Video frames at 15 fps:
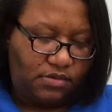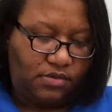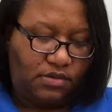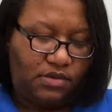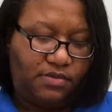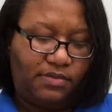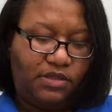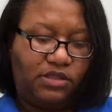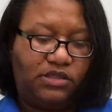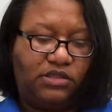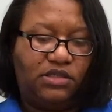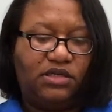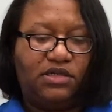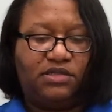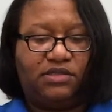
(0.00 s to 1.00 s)
And I'll just
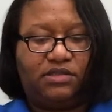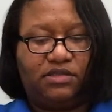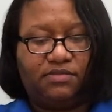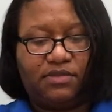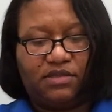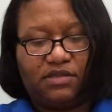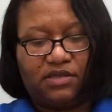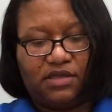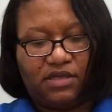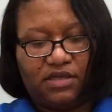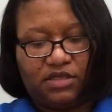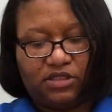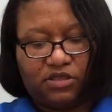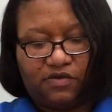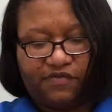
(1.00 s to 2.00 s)
cut some of the
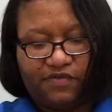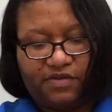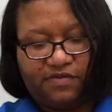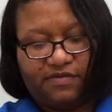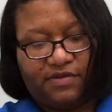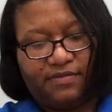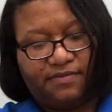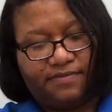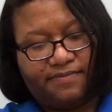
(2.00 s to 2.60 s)
edge off of it.